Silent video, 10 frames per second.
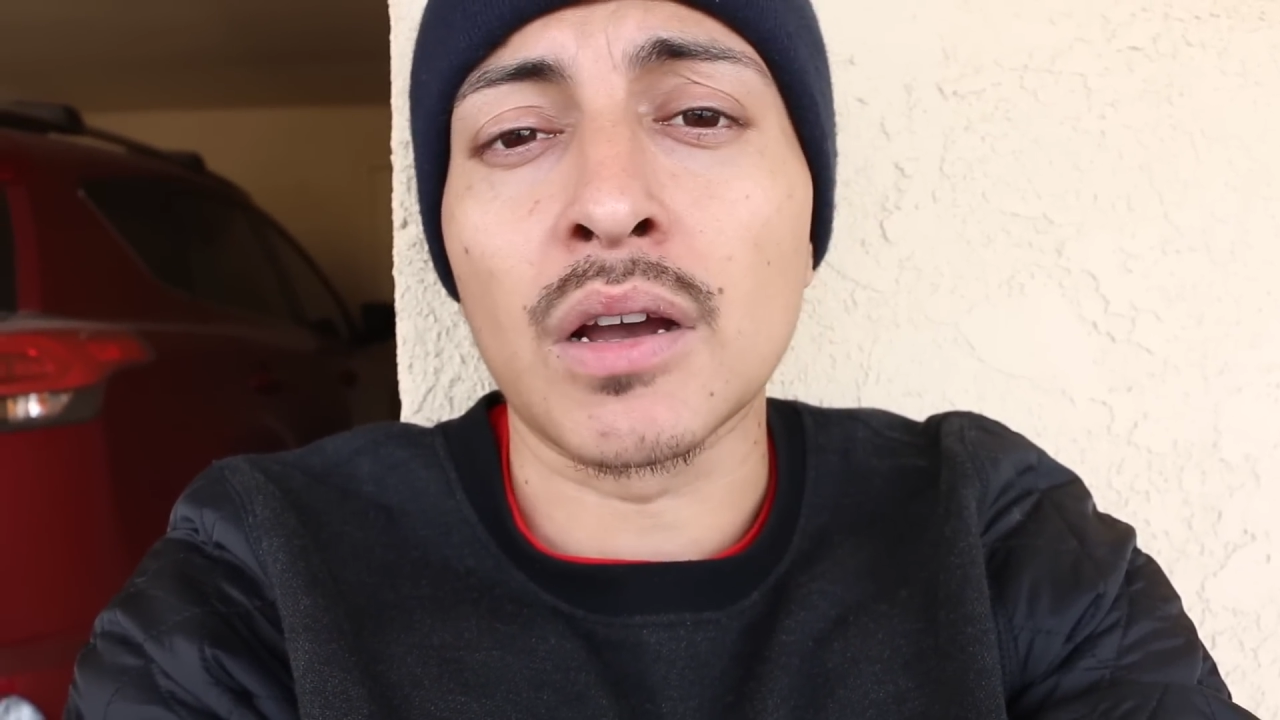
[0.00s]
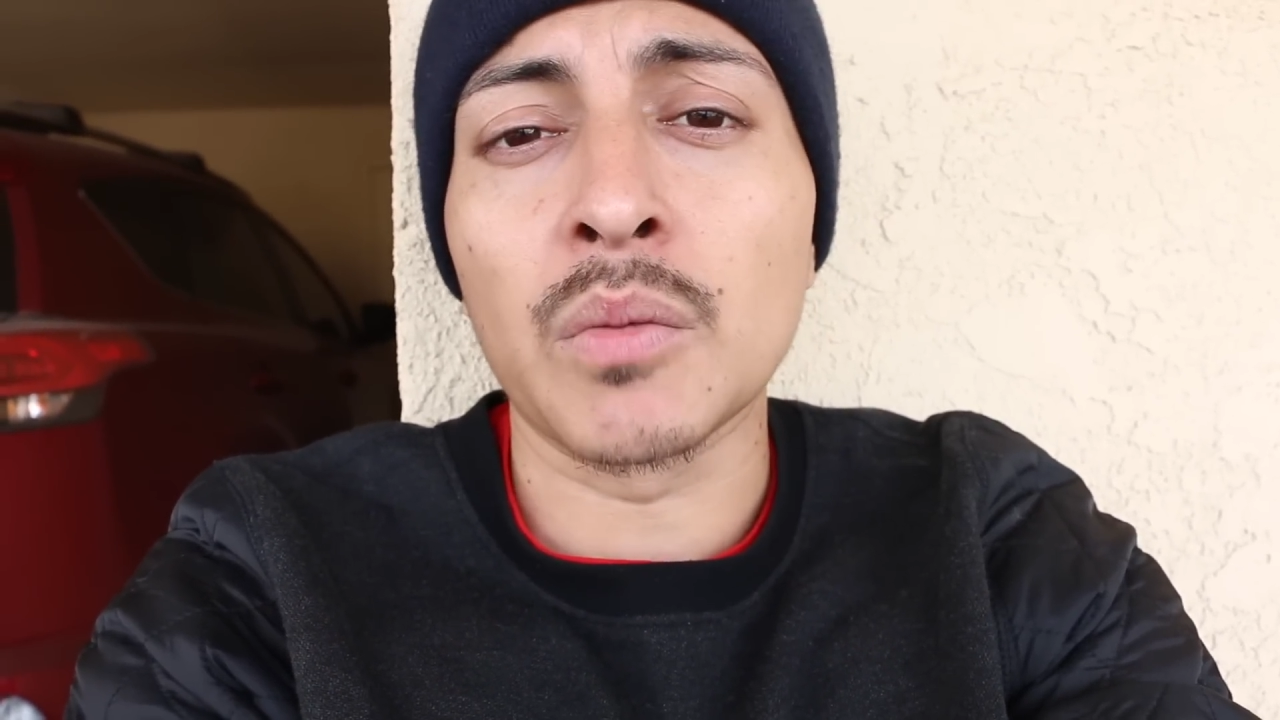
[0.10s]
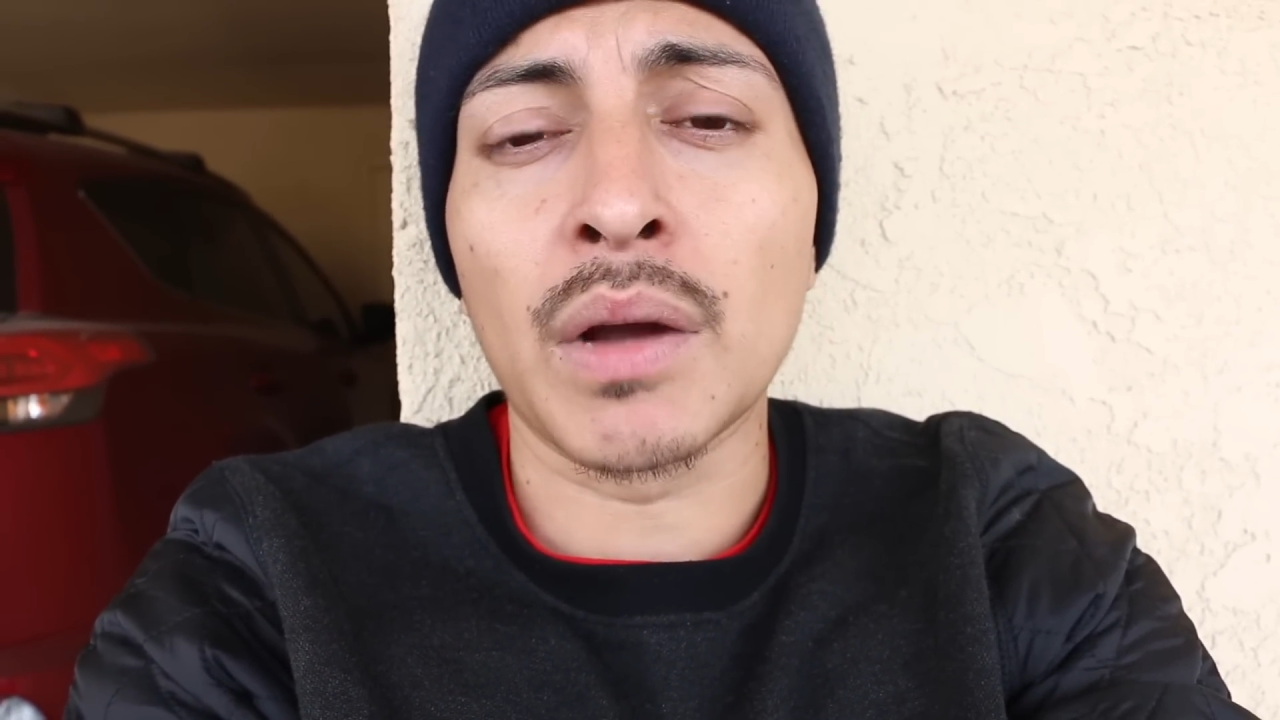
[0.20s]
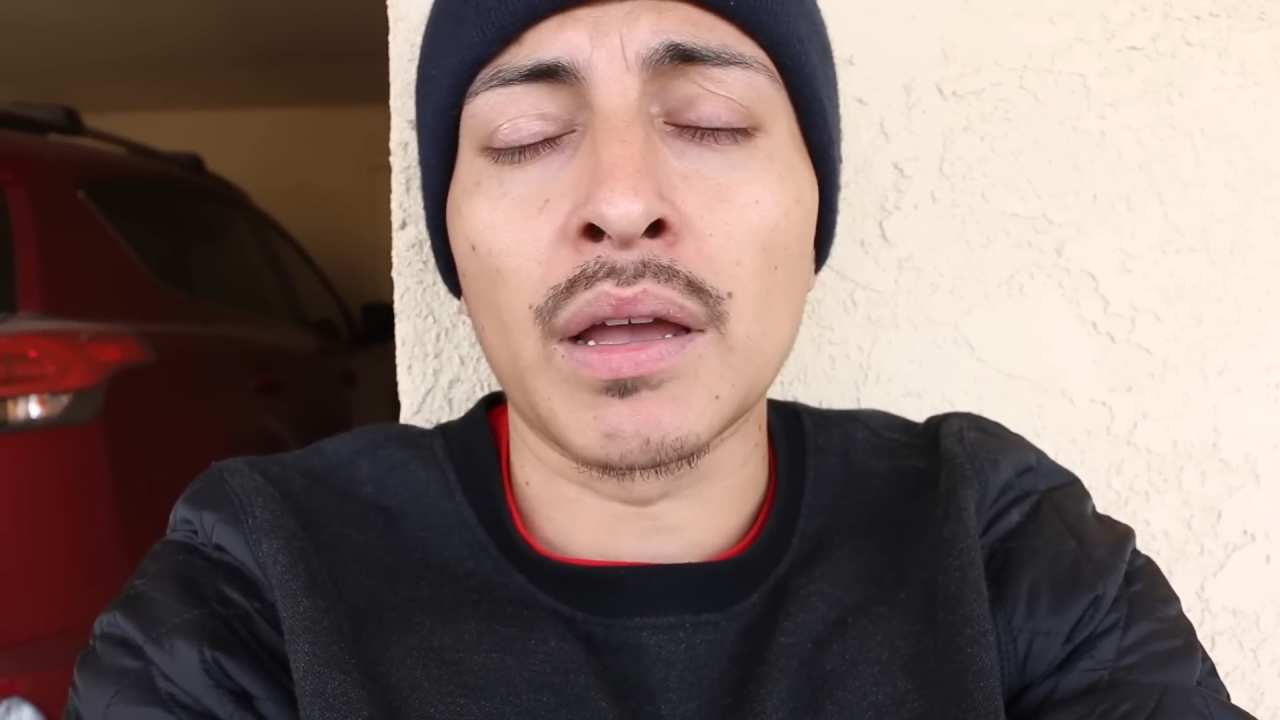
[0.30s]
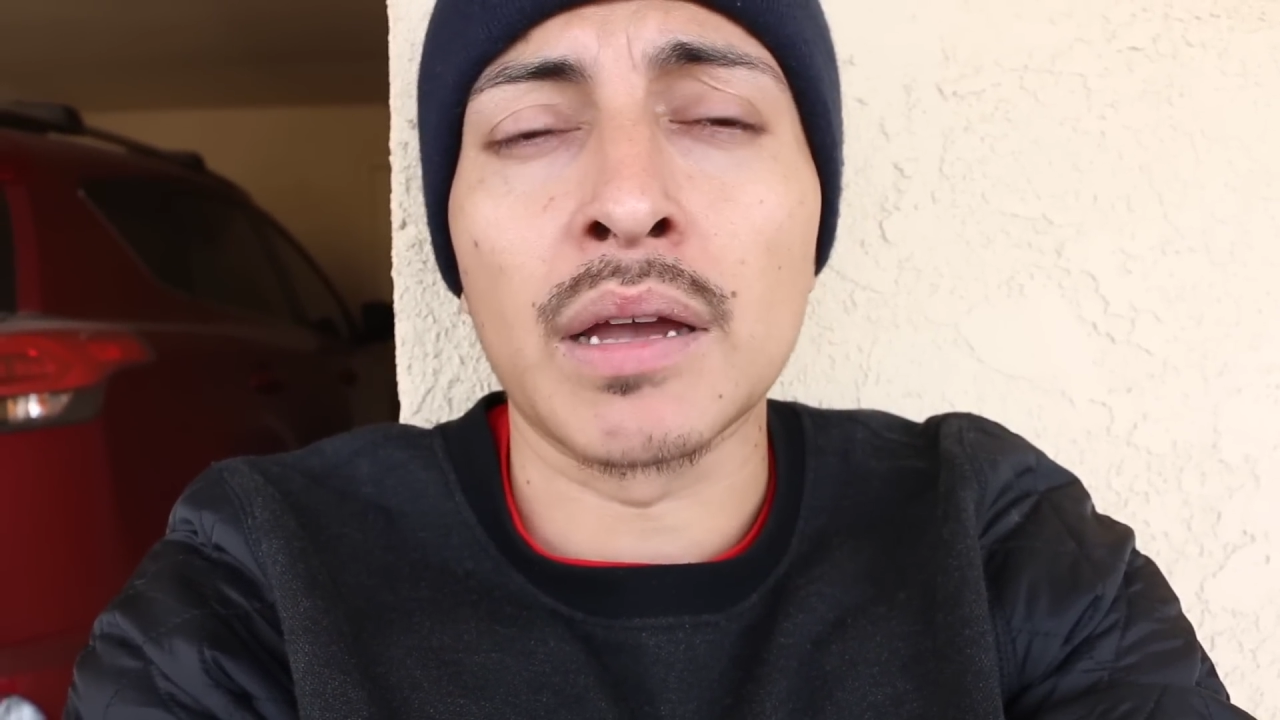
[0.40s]

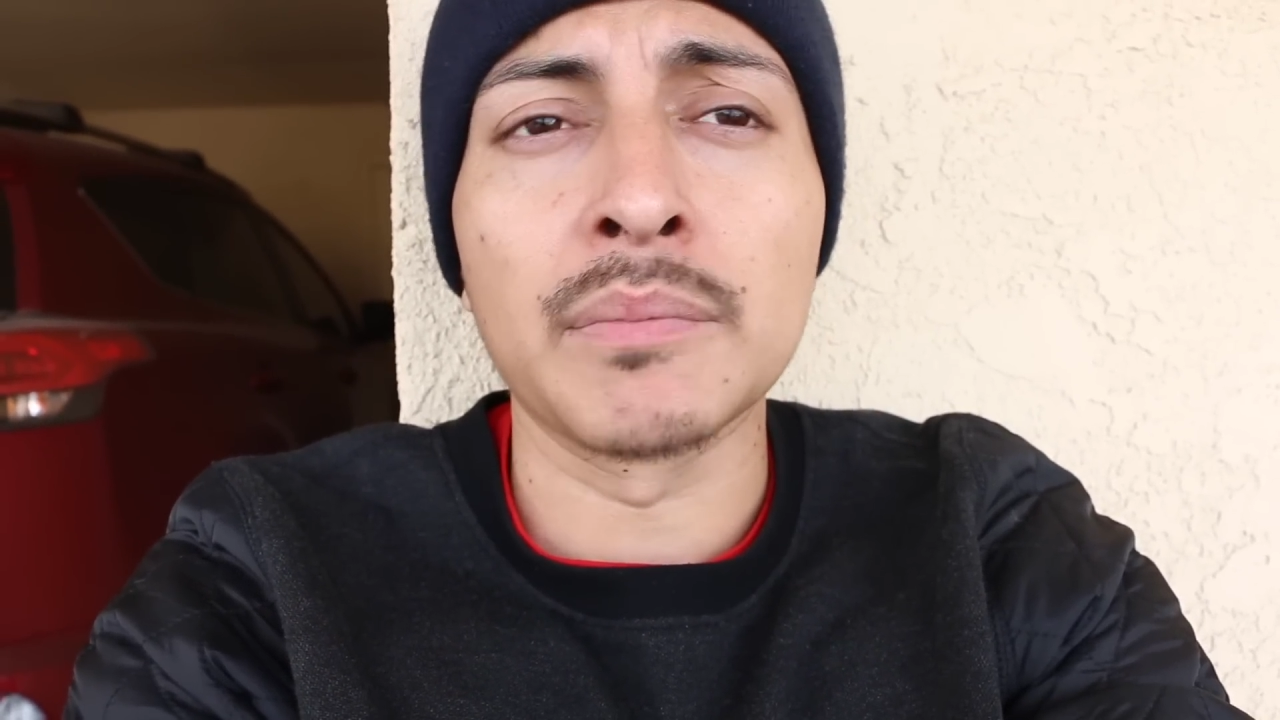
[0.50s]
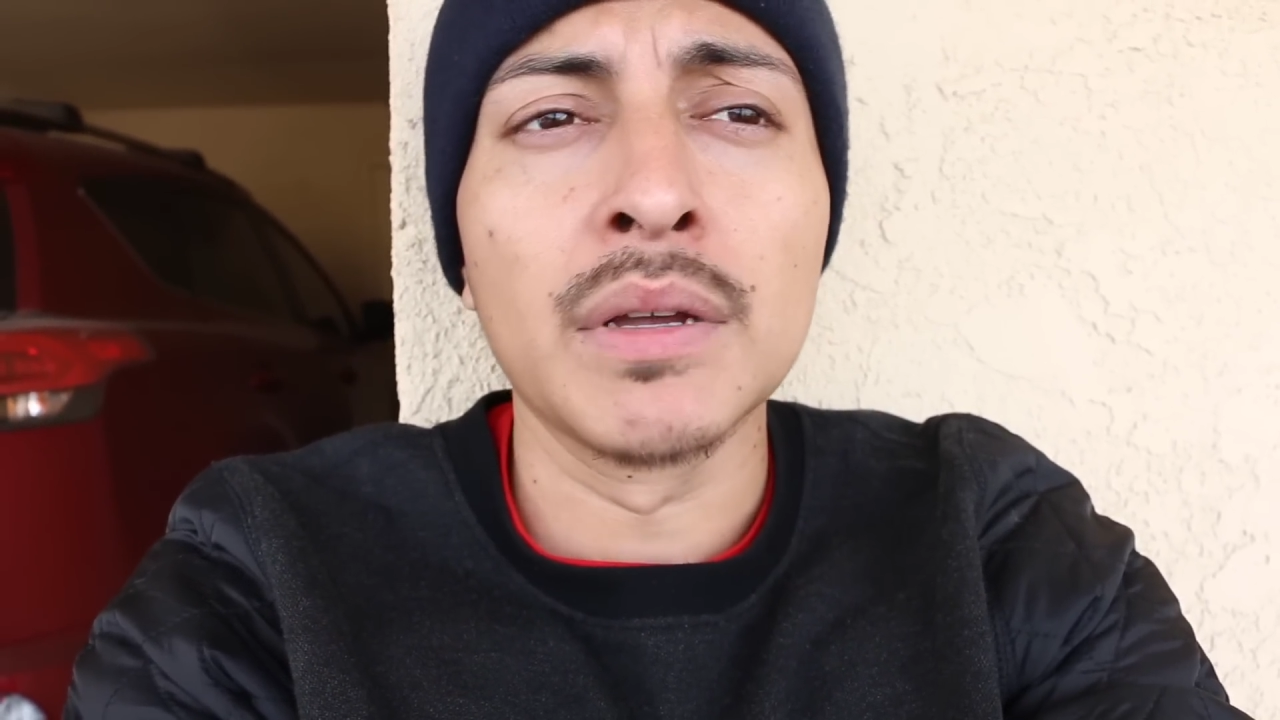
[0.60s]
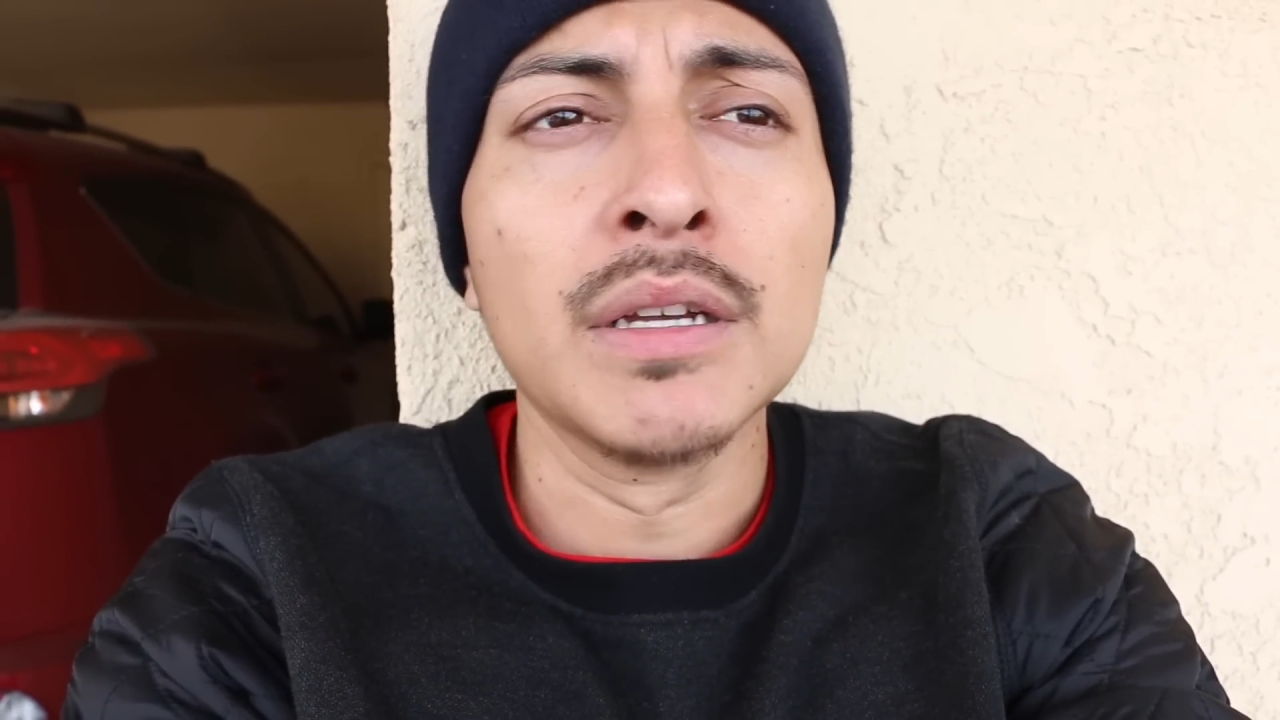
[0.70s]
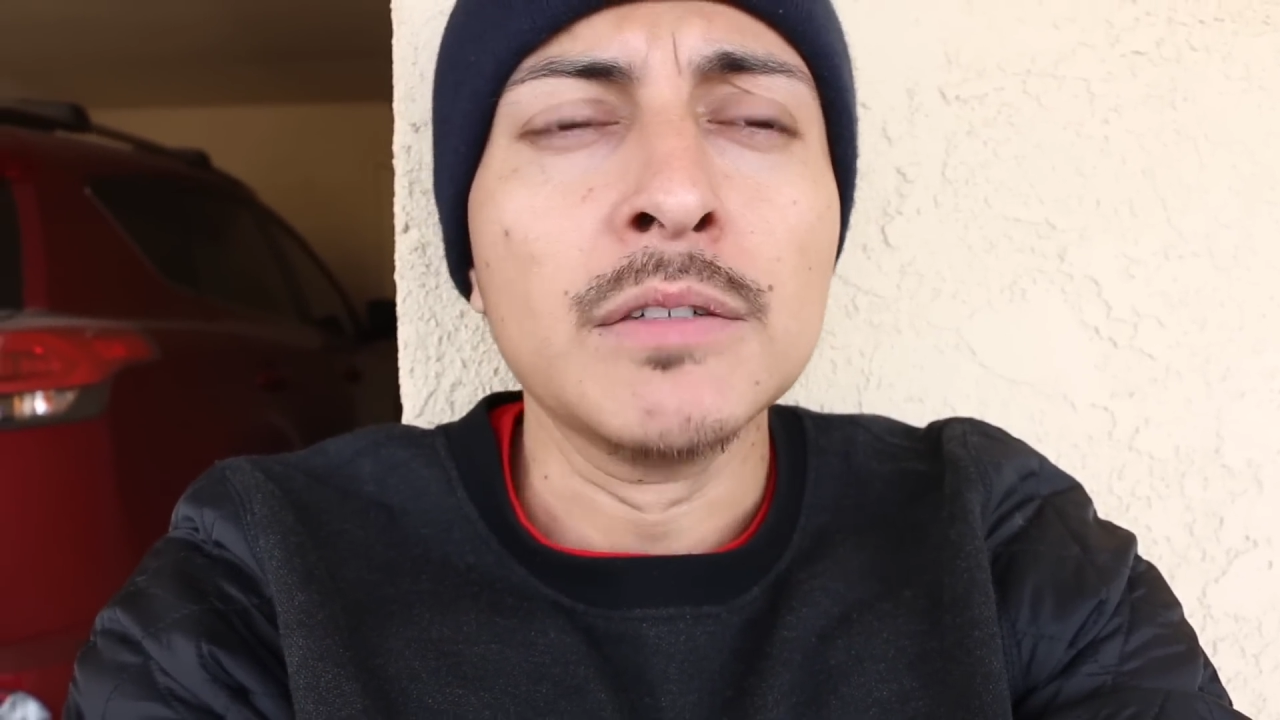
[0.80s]
help I am.